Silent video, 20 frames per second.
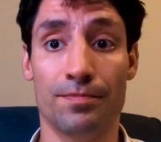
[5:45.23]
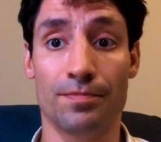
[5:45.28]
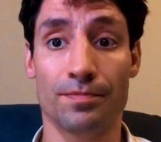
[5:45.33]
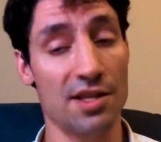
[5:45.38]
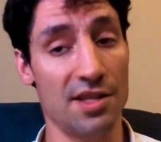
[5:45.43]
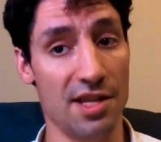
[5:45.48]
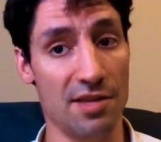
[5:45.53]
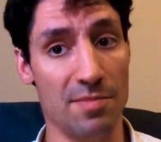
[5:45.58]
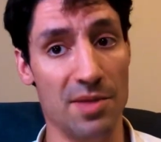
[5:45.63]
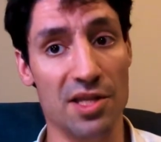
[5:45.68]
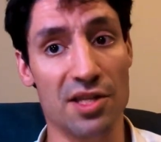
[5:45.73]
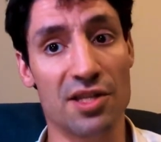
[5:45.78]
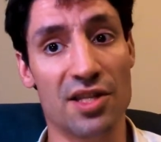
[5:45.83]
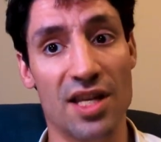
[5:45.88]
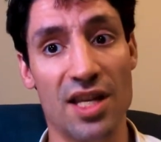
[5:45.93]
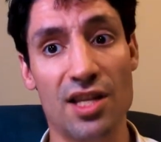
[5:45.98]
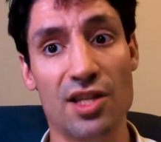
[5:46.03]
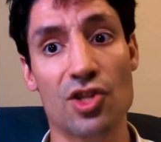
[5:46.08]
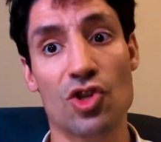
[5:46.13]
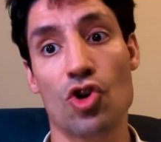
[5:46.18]
That being
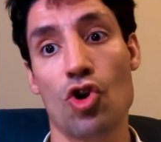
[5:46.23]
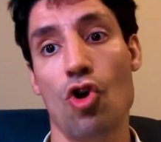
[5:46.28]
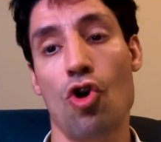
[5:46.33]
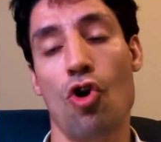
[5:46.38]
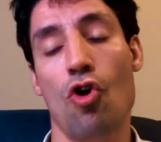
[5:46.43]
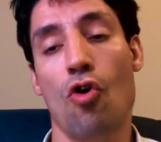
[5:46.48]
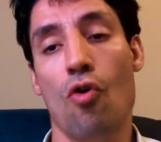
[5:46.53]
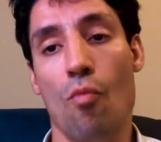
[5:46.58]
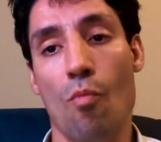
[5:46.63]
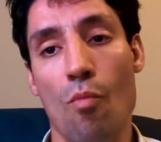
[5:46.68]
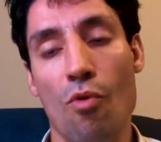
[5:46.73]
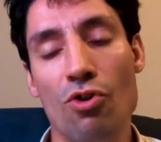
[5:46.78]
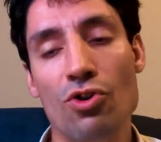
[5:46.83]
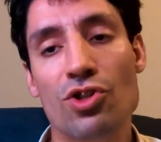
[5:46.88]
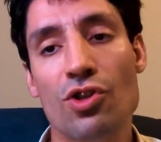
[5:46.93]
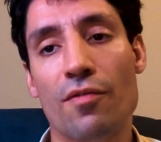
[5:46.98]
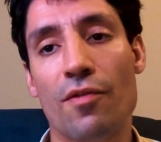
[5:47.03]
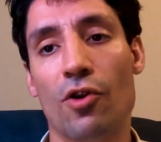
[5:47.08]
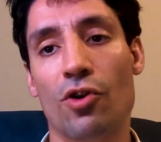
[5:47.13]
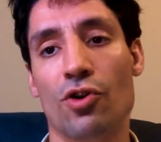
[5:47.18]
said, most
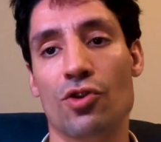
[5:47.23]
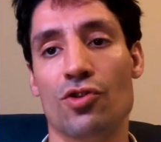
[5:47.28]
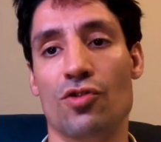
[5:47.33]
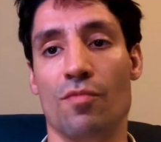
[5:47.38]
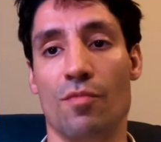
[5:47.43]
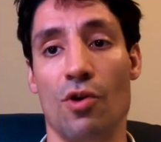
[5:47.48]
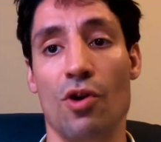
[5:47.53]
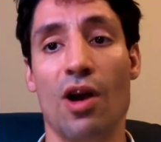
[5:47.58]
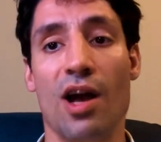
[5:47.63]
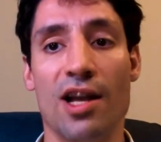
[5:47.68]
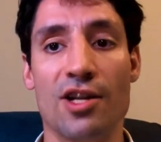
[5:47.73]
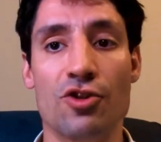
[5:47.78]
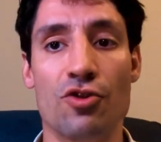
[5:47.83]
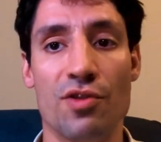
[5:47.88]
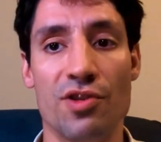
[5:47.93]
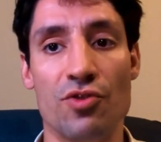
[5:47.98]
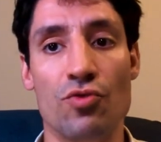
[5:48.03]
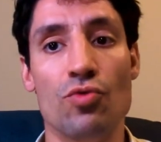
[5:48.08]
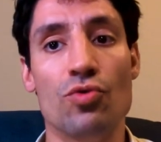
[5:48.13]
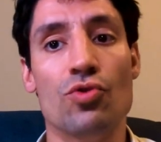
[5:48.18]
of our customers actually
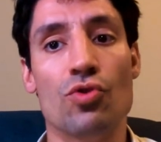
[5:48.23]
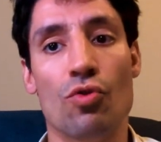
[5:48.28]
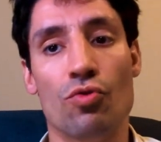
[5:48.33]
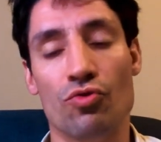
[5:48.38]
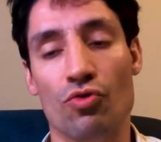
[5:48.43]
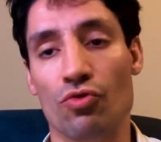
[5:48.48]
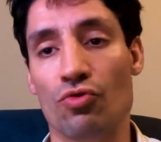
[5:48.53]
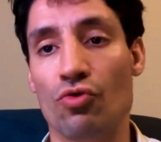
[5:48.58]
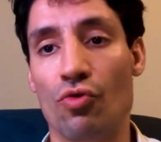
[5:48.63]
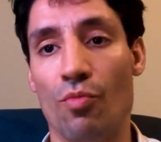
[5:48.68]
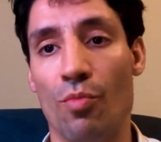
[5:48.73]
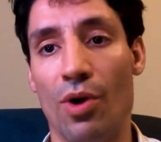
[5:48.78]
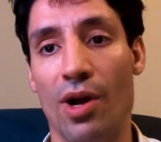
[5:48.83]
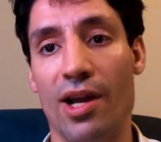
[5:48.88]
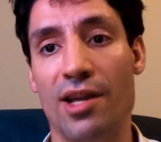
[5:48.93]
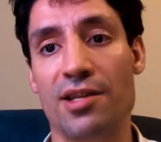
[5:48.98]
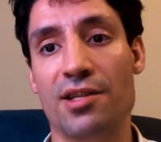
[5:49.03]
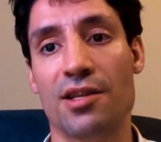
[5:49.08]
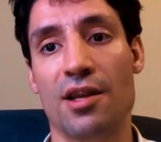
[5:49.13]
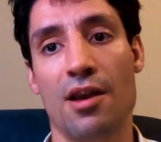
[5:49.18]
use Odoo
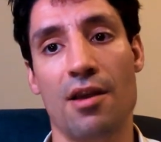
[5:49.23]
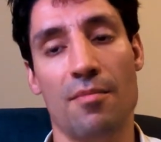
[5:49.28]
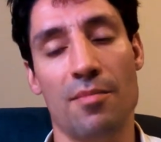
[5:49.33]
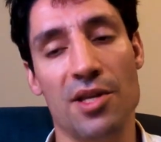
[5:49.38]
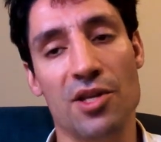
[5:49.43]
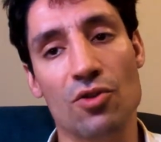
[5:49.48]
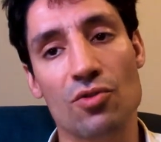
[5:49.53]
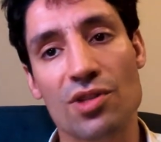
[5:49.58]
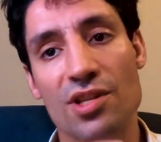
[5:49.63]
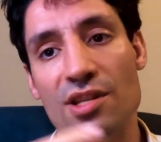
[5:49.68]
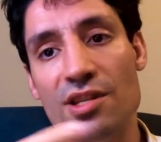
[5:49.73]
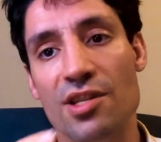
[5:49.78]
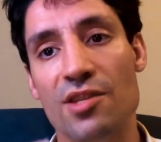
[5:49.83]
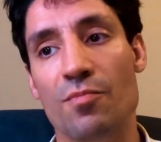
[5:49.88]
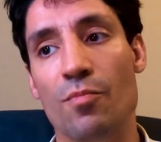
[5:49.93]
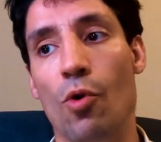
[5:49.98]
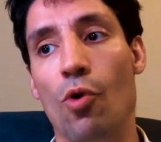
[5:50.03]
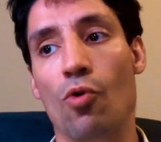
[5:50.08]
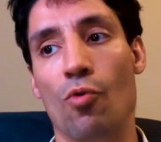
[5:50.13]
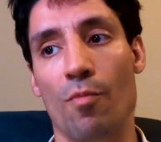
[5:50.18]
Enterprise because this is
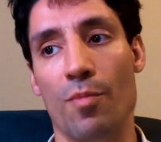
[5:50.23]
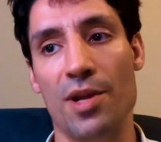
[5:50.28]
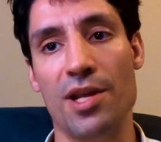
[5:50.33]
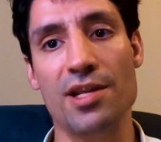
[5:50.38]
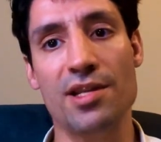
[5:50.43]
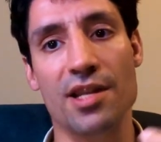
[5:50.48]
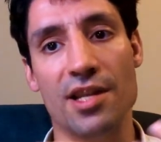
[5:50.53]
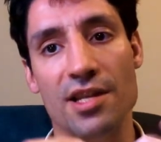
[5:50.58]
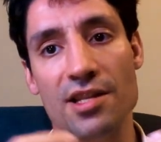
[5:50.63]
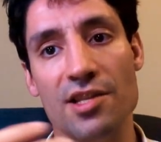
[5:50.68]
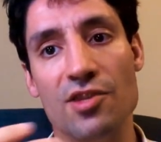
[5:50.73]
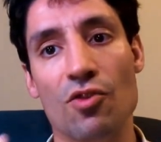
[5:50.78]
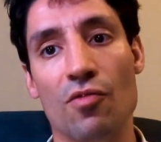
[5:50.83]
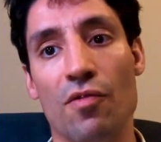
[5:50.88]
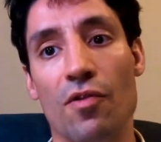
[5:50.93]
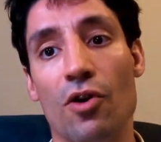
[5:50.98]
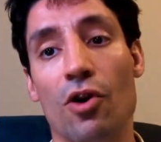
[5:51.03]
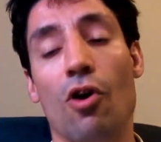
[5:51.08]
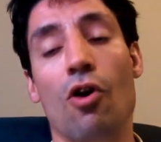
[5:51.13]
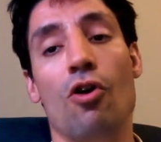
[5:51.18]
more complete and it
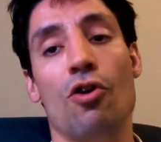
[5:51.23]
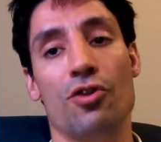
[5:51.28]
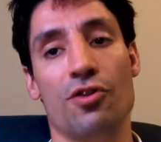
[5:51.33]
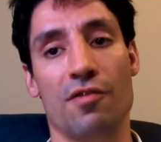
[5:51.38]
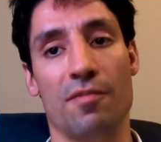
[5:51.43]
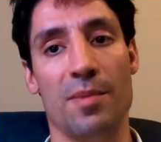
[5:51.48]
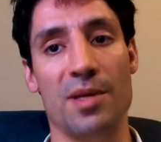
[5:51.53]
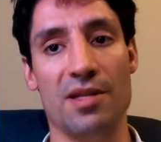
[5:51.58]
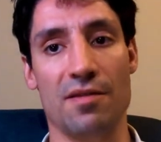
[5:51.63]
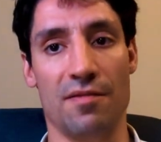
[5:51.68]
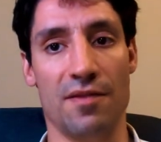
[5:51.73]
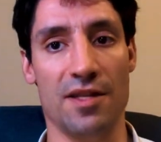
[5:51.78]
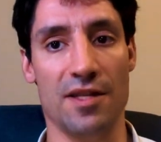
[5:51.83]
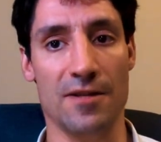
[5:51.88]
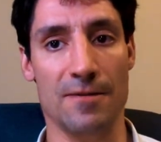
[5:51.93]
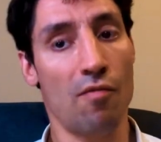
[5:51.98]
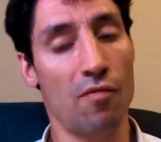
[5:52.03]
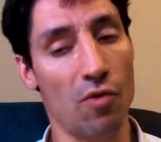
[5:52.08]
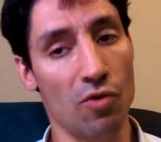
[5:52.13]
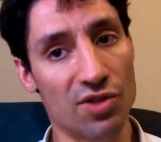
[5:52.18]
offers a lot of benefit
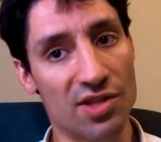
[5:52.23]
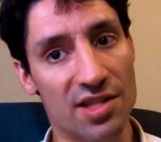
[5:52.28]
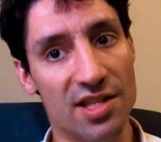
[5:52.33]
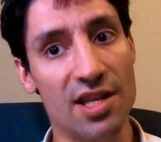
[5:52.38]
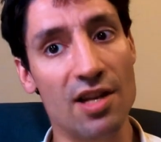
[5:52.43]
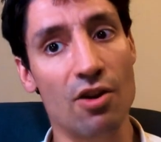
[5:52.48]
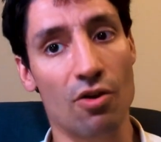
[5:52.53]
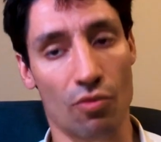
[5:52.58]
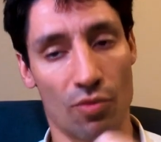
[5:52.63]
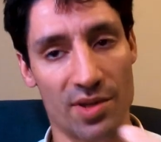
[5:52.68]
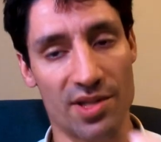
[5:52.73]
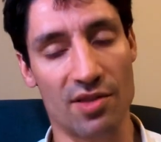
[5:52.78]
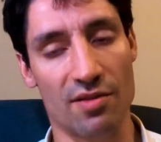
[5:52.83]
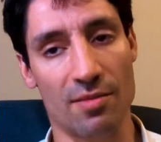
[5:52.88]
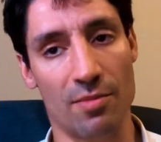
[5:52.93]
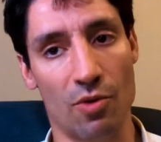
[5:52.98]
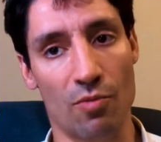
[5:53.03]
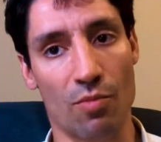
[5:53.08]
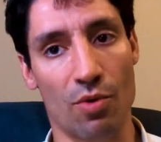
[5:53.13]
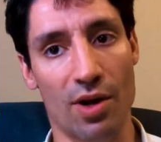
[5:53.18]
for still a
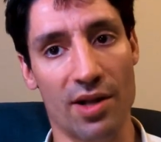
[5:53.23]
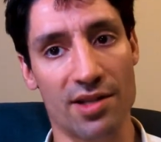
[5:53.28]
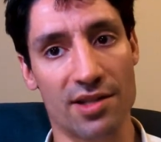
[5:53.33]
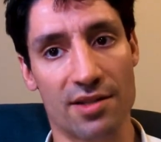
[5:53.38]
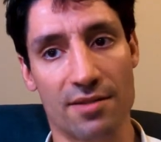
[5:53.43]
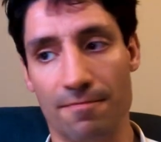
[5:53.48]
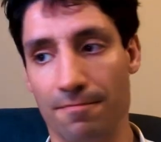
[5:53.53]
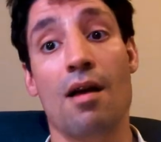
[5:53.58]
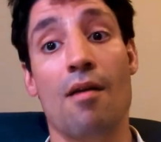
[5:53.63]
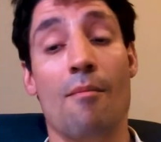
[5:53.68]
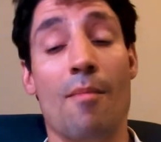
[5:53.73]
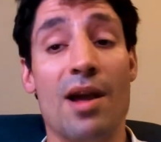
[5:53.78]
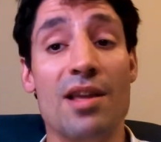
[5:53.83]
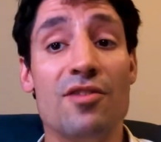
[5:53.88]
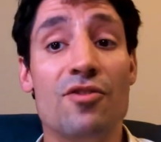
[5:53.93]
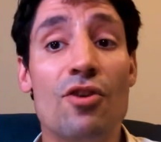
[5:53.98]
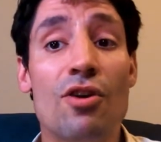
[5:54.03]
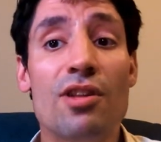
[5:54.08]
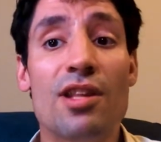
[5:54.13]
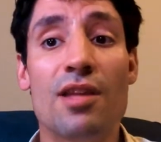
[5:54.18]
reasonable price. My
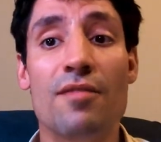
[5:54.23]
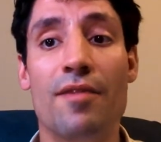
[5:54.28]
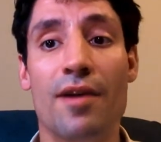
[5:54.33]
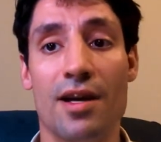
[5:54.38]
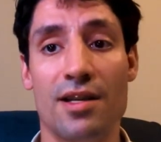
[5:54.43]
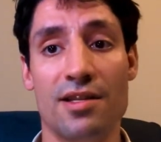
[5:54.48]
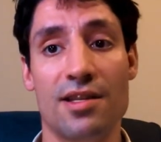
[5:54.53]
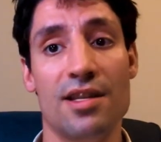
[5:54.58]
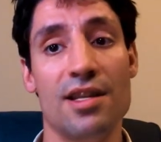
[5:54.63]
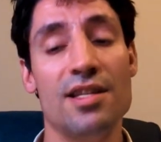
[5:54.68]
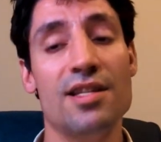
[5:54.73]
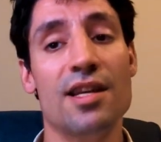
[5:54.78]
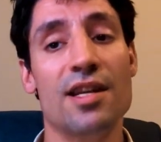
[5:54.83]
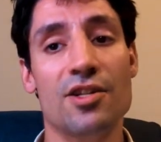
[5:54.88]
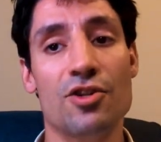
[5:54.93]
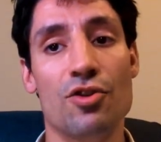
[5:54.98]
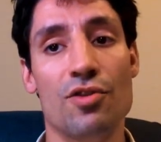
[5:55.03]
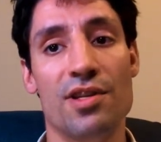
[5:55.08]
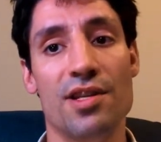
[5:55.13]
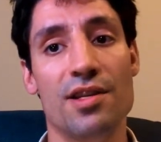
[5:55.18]
third advice is
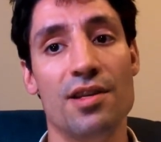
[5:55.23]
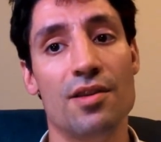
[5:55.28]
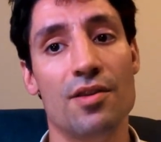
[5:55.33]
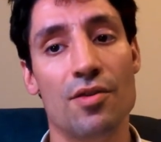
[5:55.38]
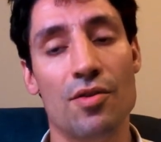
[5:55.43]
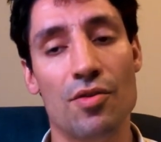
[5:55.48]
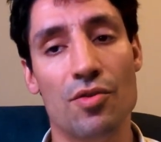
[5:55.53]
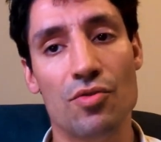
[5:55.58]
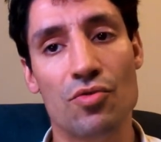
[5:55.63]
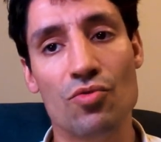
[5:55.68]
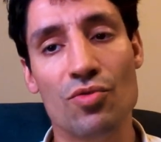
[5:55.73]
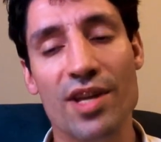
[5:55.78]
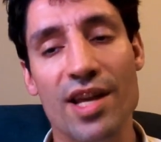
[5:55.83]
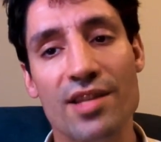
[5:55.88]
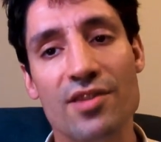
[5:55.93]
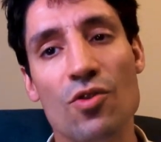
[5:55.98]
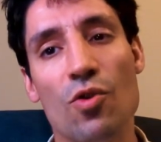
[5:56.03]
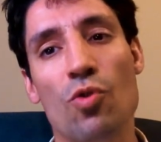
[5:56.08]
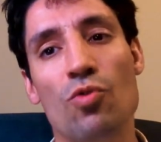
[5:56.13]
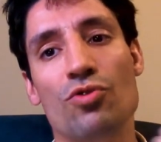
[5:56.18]
actually to
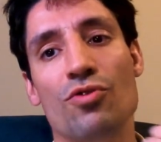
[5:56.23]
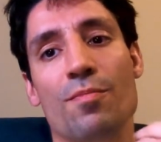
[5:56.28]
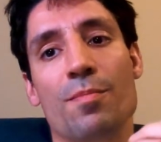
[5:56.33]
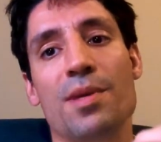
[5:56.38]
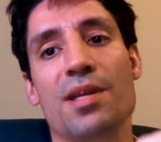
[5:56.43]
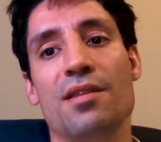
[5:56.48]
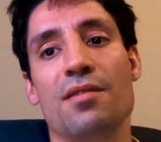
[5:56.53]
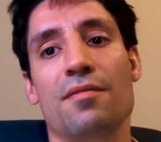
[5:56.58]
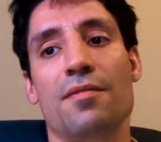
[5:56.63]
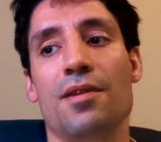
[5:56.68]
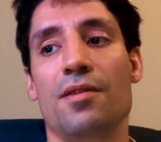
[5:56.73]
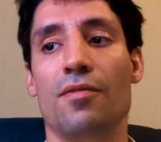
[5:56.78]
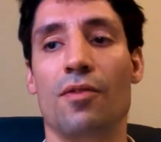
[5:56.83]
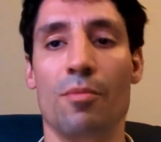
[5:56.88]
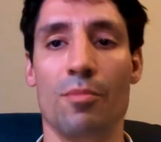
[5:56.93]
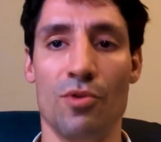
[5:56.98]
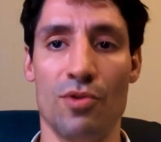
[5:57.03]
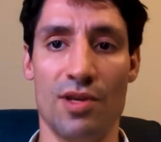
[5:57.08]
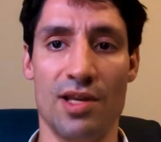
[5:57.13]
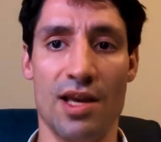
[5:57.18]
get all the benefit
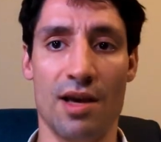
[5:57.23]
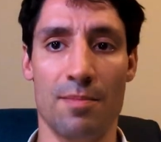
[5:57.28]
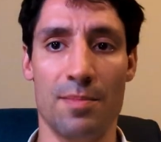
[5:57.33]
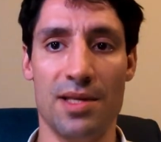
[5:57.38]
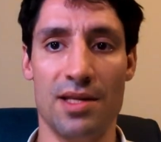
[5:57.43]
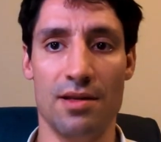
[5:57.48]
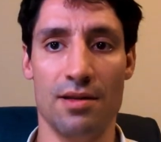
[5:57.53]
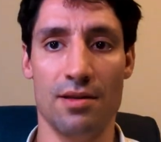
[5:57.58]
from an ERP.